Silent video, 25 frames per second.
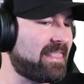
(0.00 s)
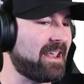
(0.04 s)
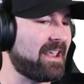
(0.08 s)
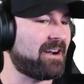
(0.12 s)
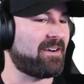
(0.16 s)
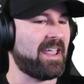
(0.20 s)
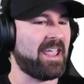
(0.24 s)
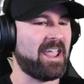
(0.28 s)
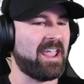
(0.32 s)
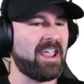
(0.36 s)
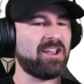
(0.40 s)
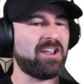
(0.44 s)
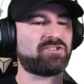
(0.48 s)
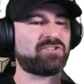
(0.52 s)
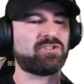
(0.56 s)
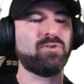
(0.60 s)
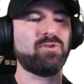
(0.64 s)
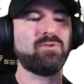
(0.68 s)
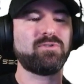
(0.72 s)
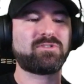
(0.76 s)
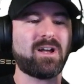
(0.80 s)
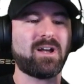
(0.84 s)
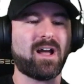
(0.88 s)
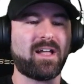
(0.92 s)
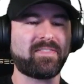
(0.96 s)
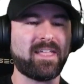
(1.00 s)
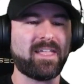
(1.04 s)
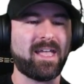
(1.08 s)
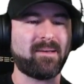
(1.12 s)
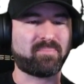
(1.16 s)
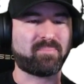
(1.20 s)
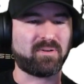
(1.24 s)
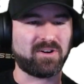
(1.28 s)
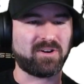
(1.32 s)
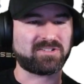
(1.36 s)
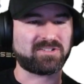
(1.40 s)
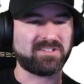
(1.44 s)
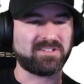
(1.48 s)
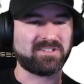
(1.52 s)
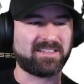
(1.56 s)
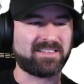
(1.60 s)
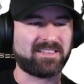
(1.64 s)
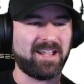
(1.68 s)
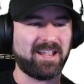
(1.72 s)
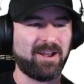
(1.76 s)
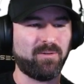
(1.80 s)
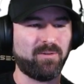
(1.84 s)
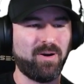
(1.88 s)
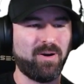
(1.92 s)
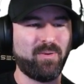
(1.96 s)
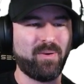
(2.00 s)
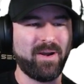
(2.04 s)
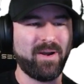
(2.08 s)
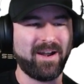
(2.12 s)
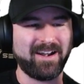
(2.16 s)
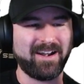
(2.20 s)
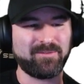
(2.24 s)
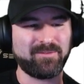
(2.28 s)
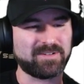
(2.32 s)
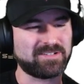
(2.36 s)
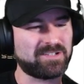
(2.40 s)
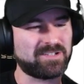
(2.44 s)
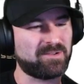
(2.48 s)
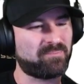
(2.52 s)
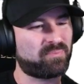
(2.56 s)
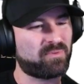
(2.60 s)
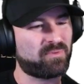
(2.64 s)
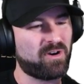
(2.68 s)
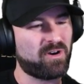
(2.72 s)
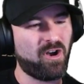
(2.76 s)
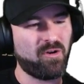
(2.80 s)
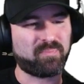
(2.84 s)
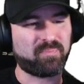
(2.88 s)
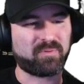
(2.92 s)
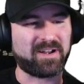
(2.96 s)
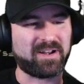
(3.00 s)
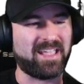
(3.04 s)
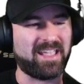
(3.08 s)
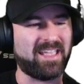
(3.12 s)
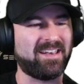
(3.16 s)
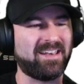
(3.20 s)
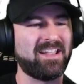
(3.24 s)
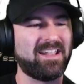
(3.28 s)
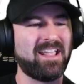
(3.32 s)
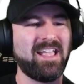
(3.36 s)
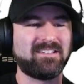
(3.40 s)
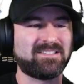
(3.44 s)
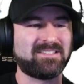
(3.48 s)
their age, who taught that person that they were wearing was appropriate?